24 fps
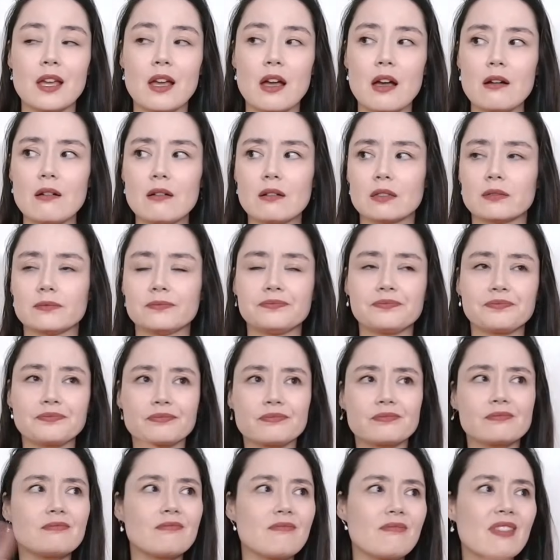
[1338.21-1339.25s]
Ooh,
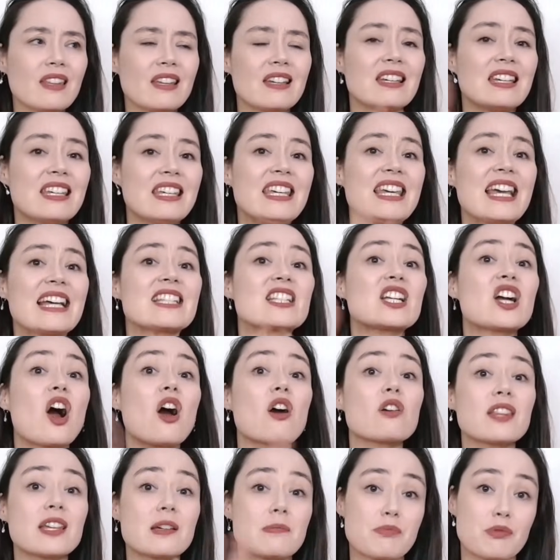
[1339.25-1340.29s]
he has
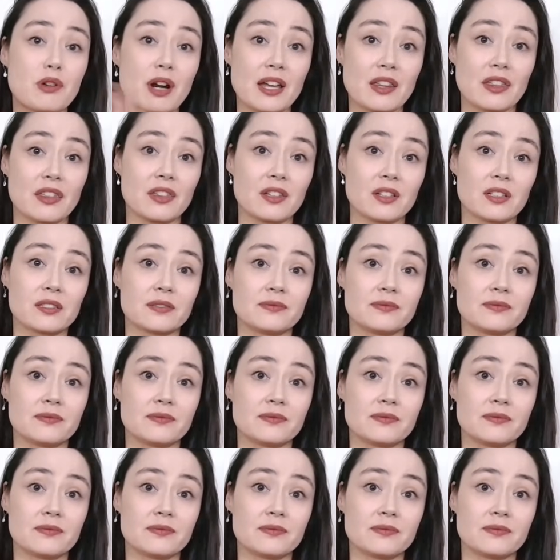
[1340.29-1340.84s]
garlic breath.